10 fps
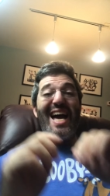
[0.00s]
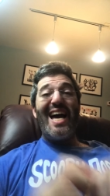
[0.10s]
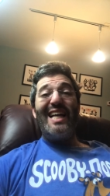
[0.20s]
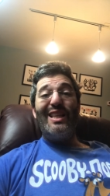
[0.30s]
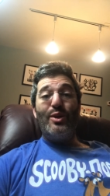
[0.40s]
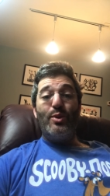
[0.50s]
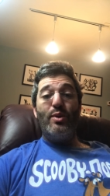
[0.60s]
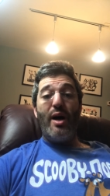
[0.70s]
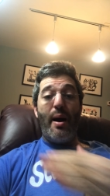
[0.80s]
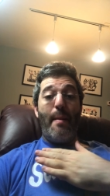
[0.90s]
Hello,
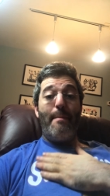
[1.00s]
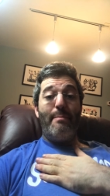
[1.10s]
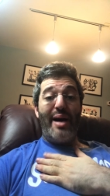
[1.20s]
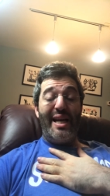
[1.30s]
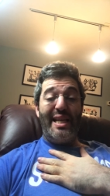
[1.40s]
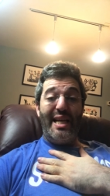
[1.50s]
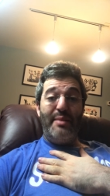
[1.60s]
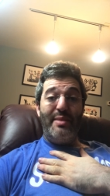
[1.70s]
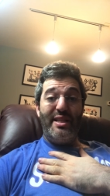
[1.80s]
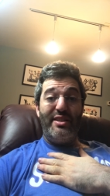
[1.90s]
my
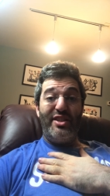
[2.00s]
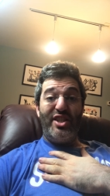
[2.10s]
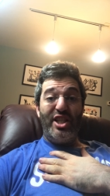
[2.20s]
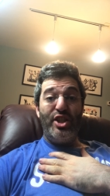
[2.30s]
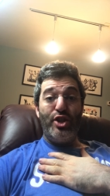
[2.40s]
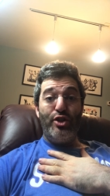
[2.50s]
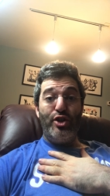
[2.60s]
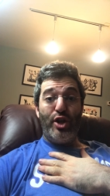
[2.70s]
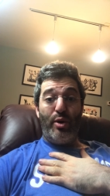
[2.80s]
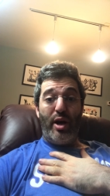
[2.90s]
name is Teacher
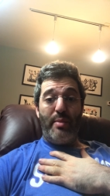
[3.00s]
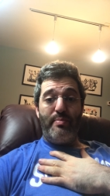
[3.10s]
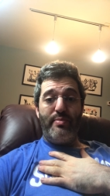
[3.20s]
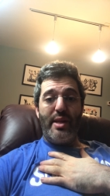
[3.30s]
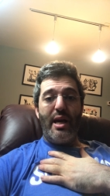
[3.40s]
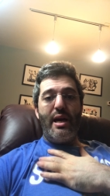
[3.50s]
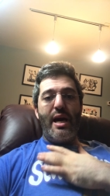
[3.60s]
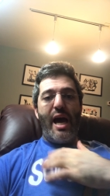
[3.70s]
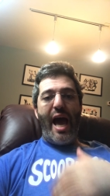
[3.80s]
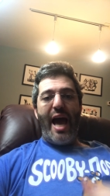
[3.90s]
Jonah,
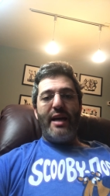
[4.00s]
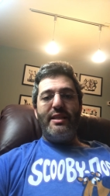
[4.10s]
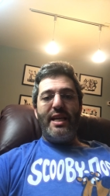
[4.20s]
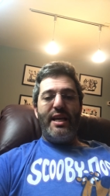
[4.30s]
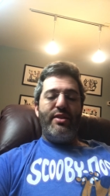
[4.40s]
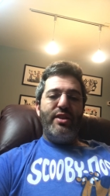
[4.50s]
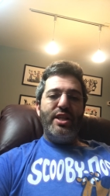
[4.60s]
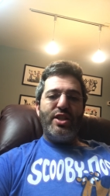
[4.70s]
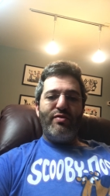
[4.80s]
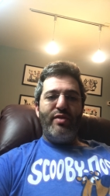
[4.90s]
and in
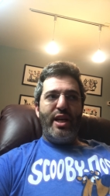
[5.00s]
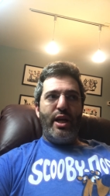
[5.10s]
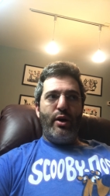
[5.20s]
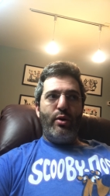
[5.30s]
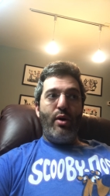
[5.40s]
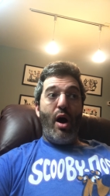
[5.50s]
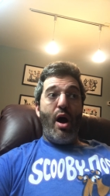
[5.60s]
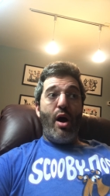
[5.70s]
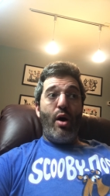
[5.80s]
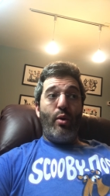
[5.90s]
this video,
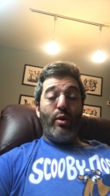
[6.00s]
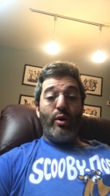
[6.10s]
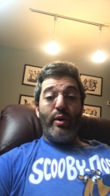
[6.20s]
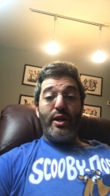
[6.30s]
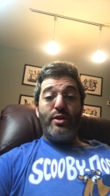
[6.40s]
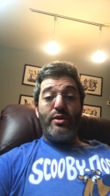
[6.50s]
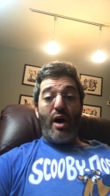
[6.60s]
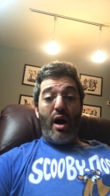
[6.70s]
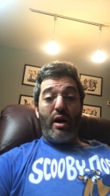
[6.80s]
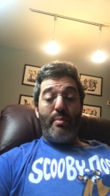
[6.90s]
we're going to
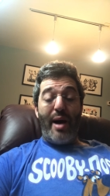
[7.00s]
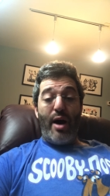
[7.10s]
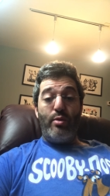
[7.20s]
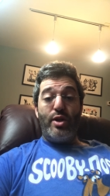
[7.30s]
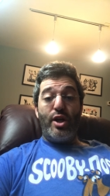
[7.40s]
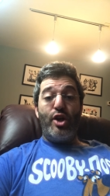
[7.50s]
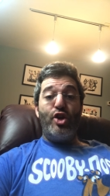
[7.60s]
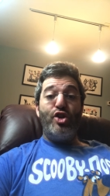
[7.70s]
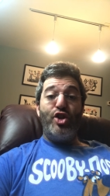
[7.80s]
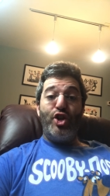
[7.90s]
talk about
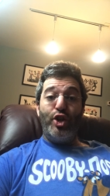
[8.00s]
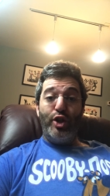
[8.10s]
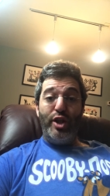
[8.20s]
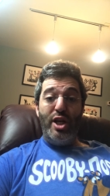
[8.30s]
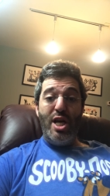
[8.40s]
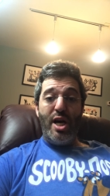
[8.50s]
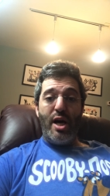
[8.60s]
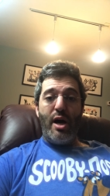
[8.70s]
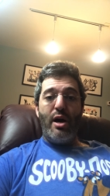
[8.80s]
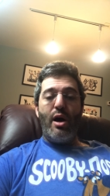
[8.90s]
should,
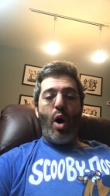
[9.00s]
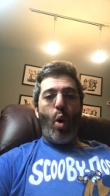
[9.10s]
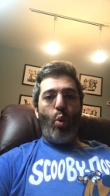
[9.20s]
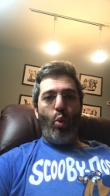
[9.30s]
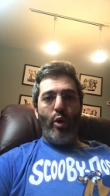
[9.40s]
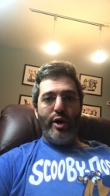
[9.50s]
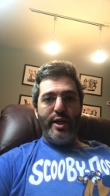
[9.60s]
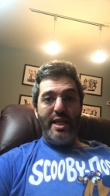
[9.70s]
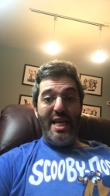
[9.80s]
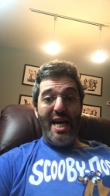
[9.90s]

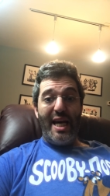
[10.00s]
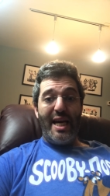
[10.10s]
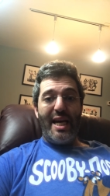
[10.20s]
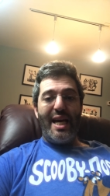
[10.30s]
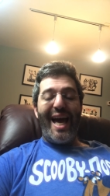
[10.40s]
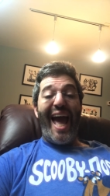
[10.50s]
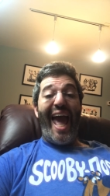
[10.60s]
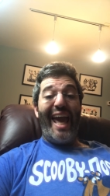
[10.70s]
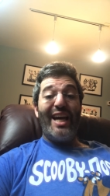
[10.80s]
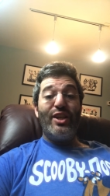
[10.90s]
would,
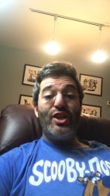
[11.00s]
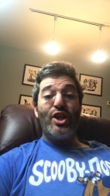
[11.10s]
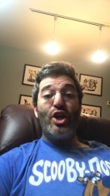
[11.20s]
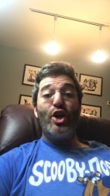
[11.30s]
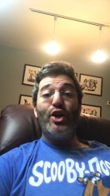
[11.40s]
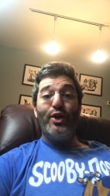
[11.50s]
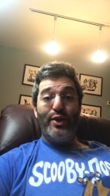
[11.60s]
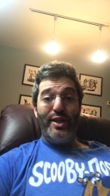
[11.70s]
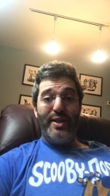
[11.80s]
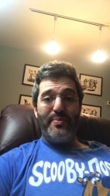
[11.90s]
and
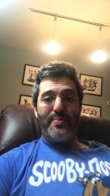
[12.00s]
could.